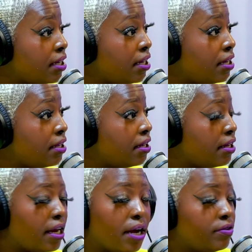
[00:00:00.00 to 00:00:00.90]
to eat,
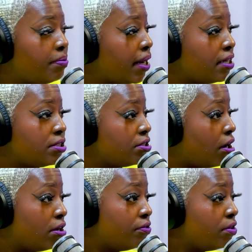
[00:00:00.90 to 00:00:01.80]

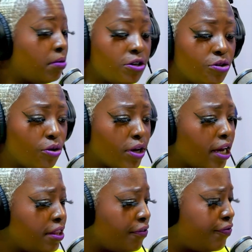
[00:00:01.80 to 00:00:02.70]
all of them, are you
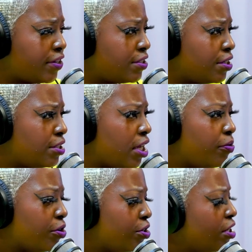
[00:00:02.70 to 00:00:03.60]
okay? They're fixing the
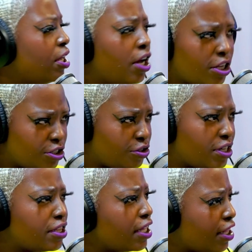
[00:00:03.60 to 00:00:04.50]
table. Did
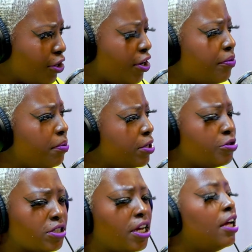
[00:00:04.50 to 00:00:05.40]
you get that? They're grabbing
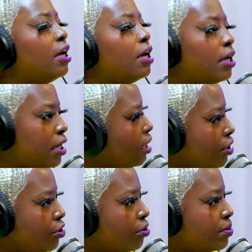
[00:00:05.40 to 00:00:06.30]
my drinks.
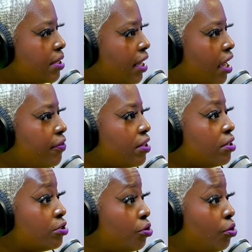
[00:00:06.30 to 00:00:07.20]
You know what I'm saying?
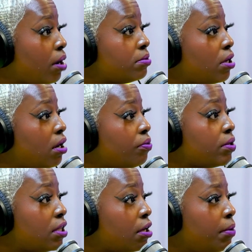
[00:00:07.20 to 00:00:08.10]
Everything is cool. I'm
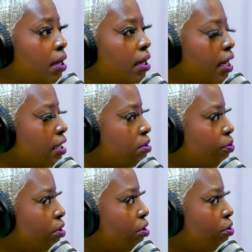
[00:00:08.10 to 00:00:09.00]
talking with them, and
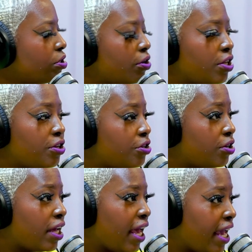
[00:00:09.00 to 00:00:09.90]
it's one of those,
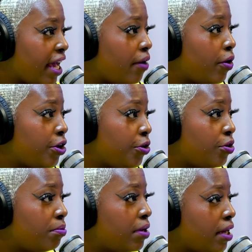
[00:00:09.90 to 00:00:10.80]
they're like, hey, how are
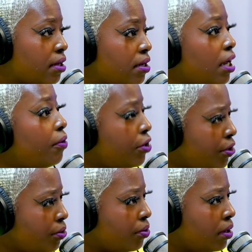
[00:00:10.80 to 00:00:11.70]
you? And I'm like, good, how
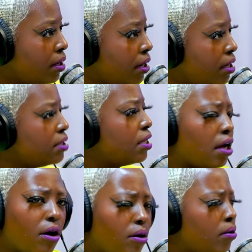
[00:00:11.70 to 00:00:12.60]
are you? And
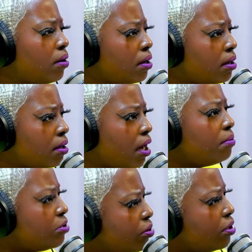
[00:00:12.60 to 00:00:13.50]
it's like, oh, yeah,
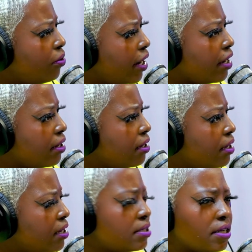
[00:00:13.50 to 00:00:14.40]
I'm doing great.
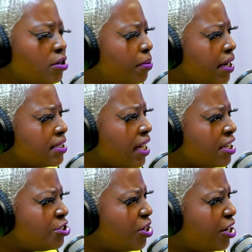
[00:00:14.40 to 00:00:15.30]
Yeah. And it's like, nobody's
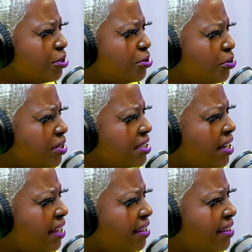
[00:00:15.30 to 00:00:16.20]
asked you how you're doing
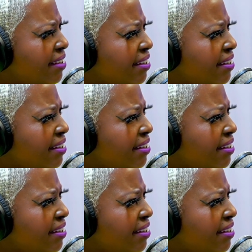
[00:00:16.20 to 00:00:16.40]
today?